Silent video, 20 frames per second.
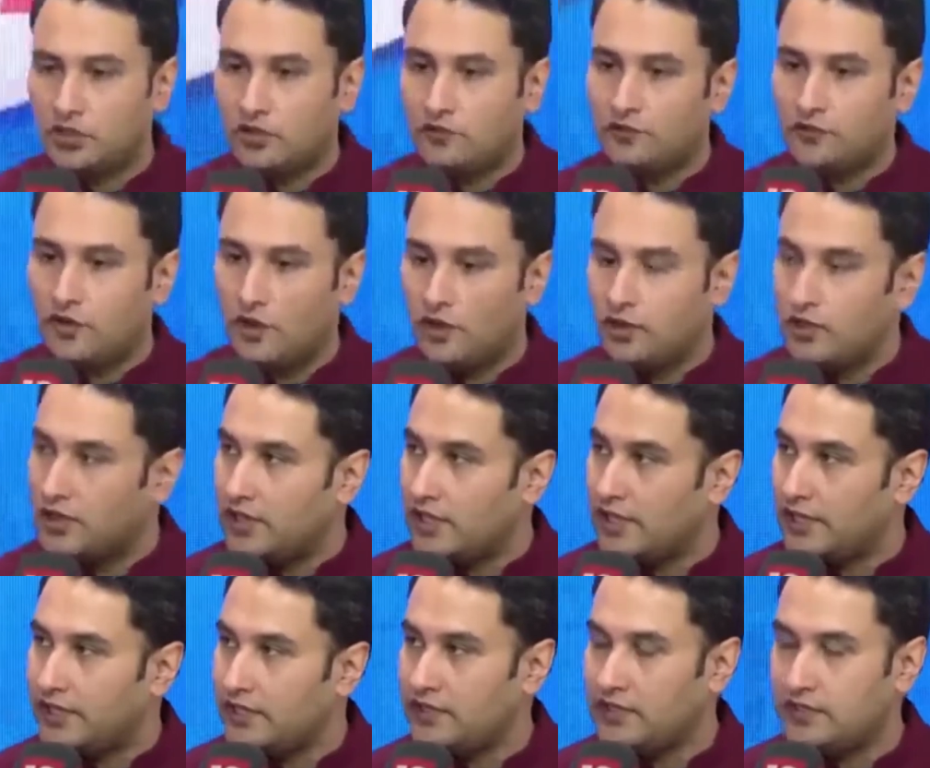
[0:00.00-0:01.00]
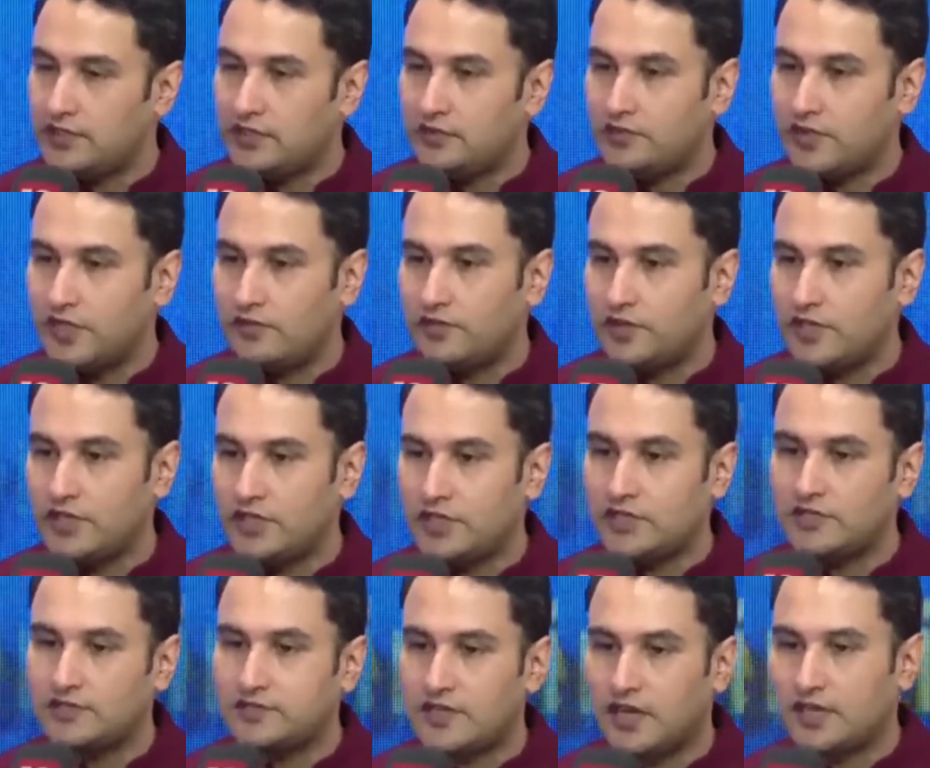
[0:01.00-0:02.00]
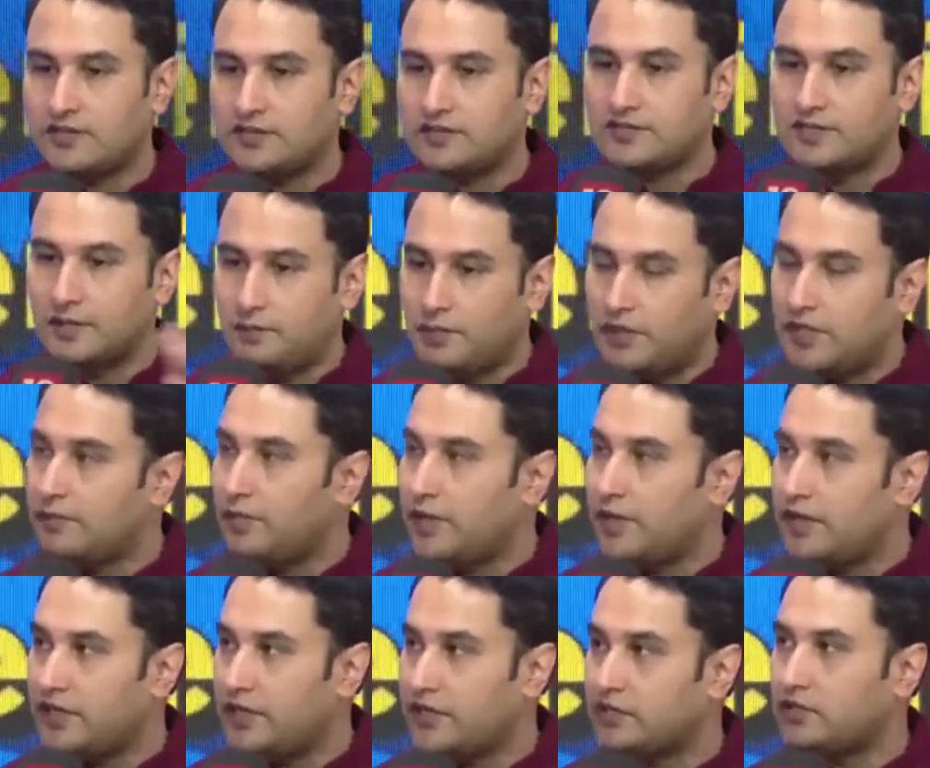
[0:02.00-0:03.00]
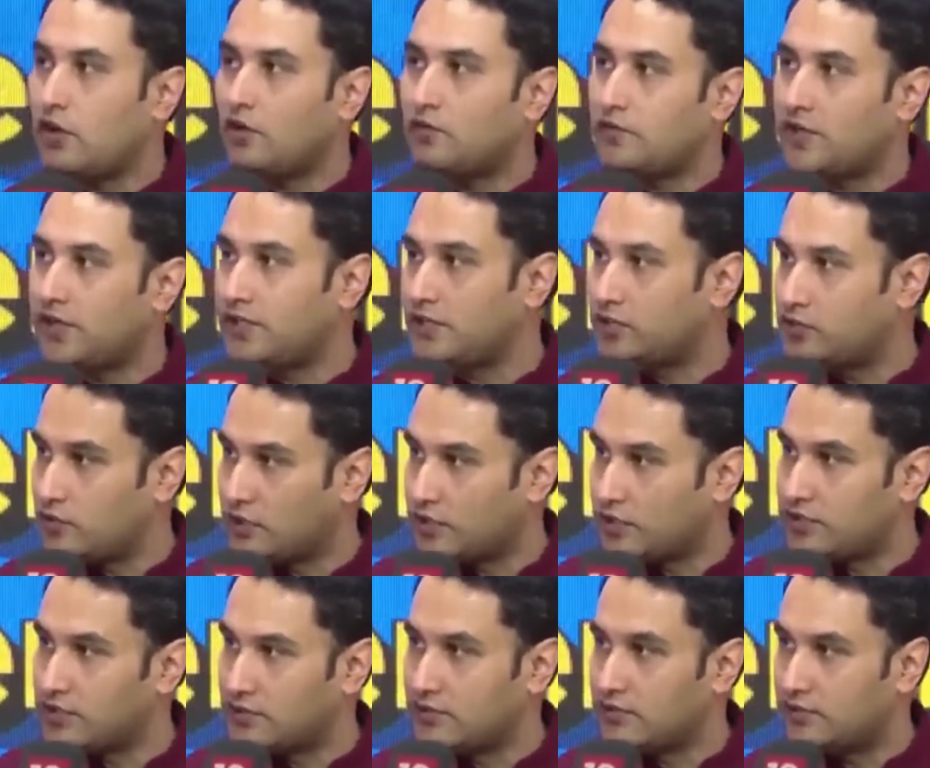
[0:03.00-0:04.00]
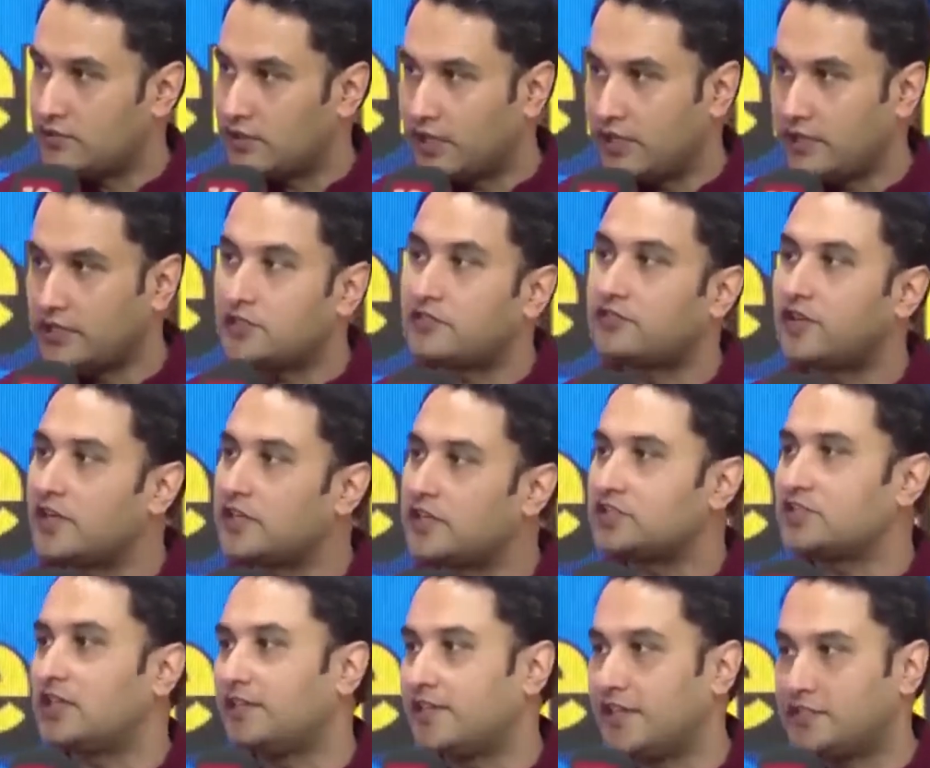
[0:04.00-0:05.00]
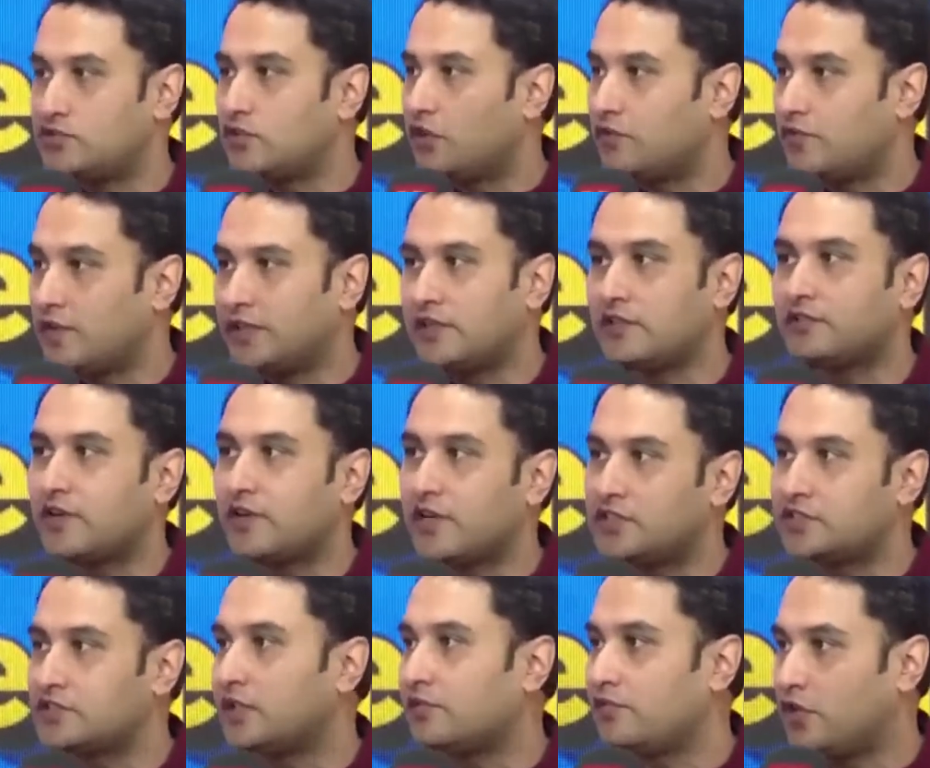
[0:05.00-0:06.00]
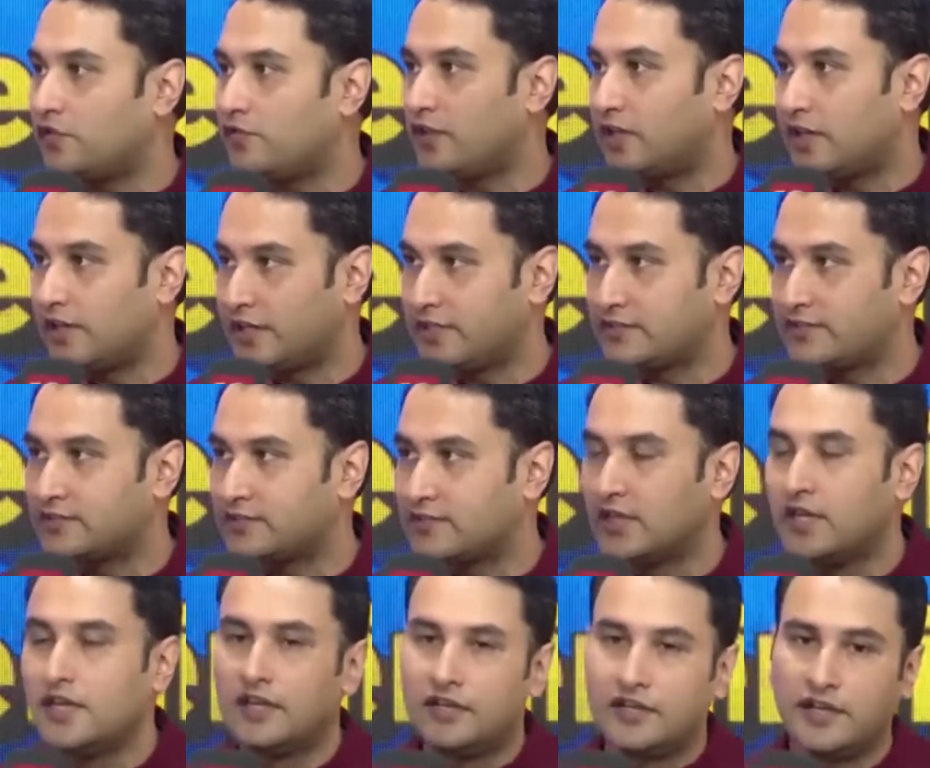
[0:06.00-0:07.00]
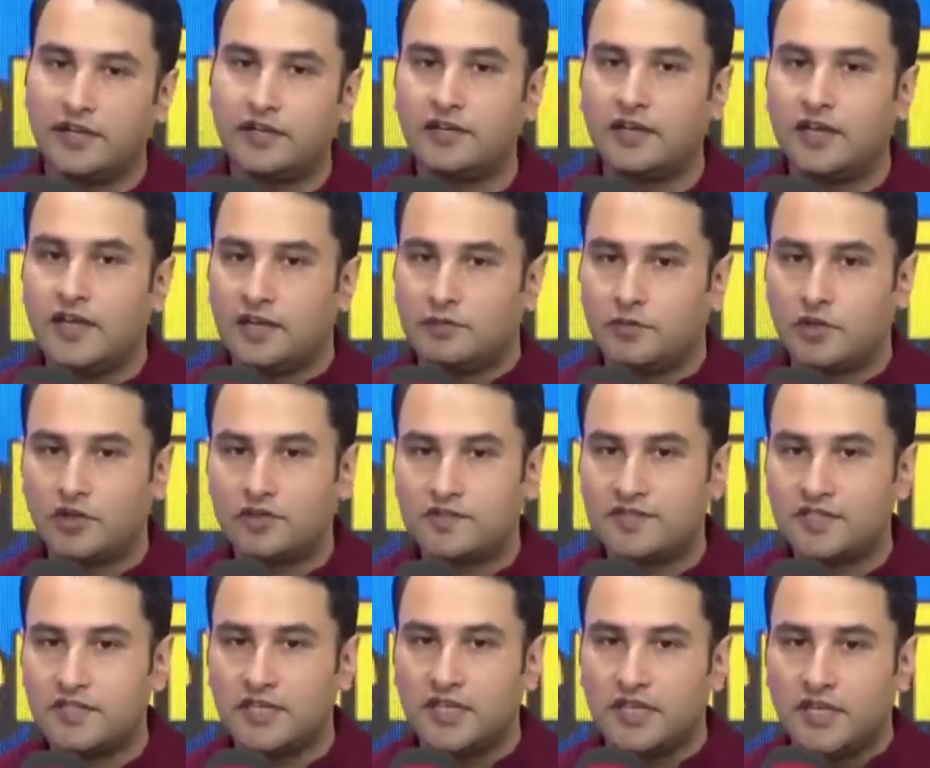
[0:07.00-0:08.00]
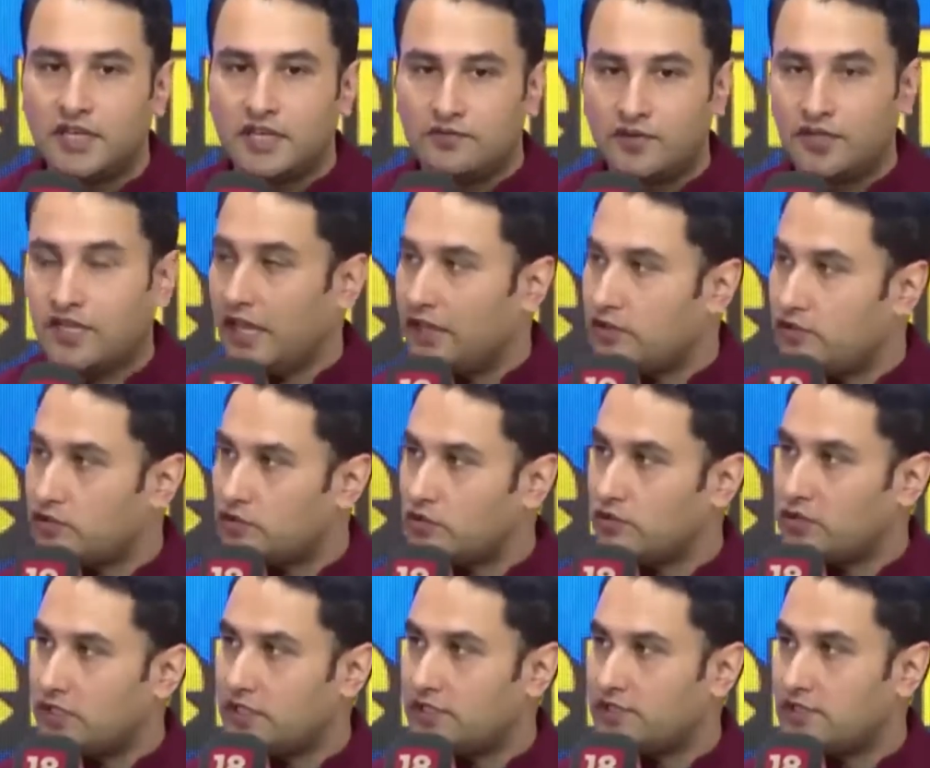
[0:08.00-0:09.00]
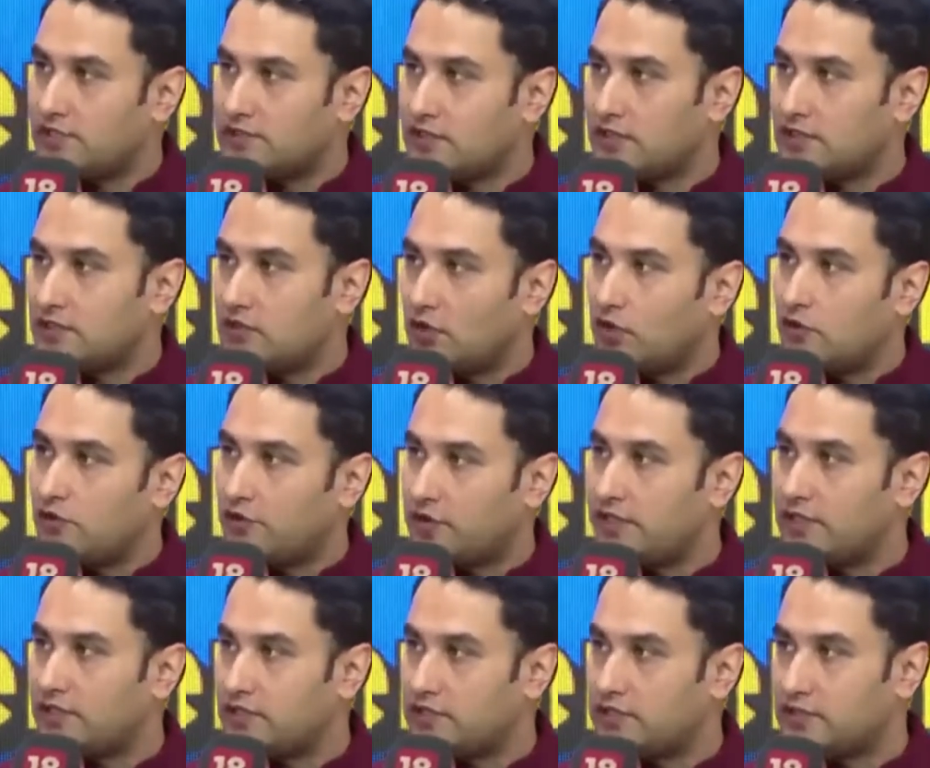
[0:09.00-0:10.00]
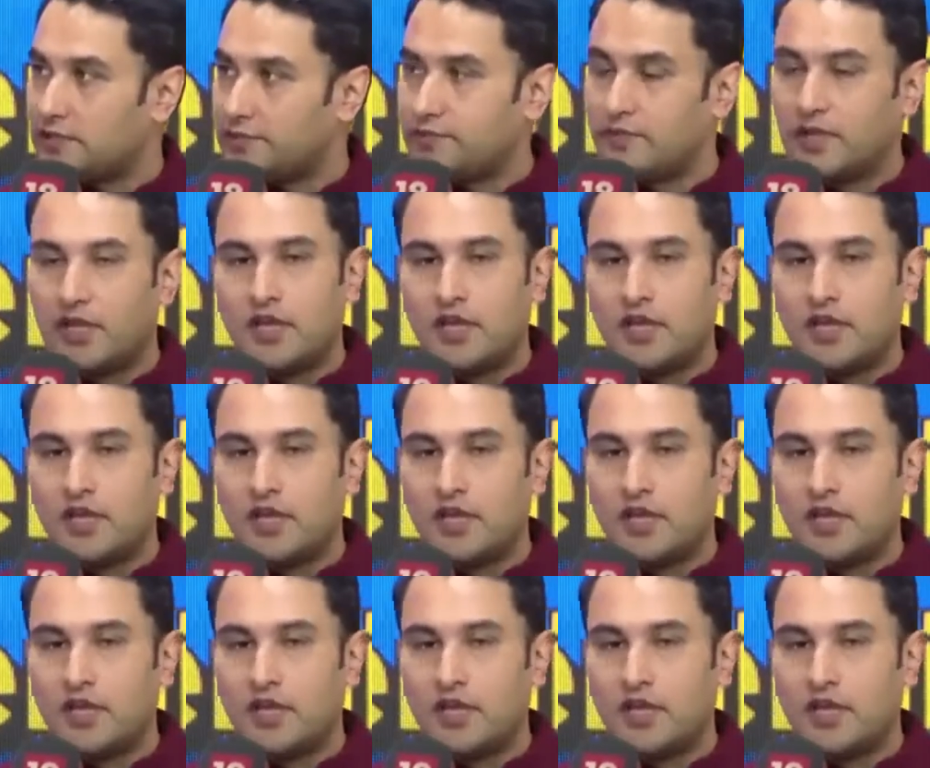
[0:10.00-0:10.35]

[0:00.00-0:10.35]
of online in a way where it starts supplementing the offline education, right? The traditional, when I say offline, the traditional way of learning. Right? Because see, when I used to teach as an offline teacher,